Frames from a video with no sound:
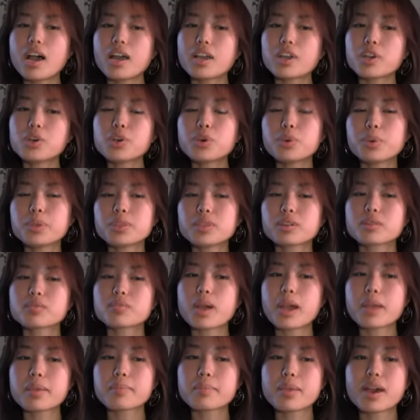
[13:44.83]
who in their
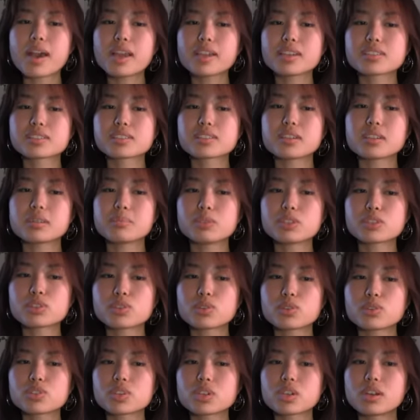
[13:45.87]
right mind is gonna be
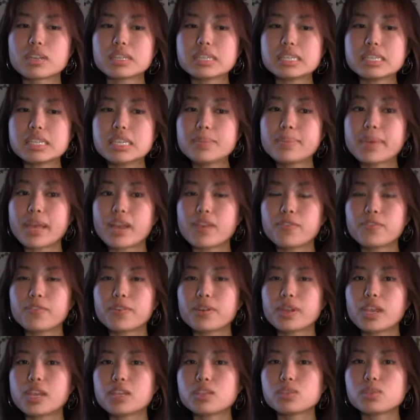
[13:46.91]
searching on eBay for
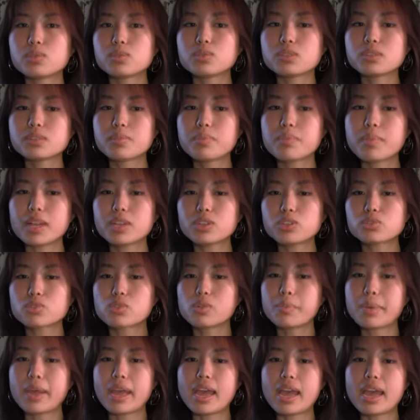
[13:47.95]
a used
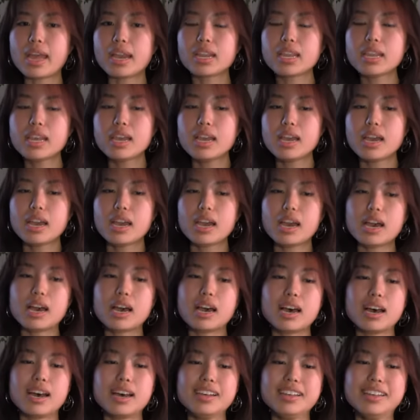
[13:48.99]
menstrual pad?
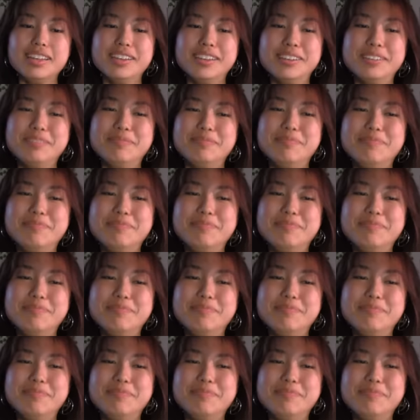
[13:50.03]
I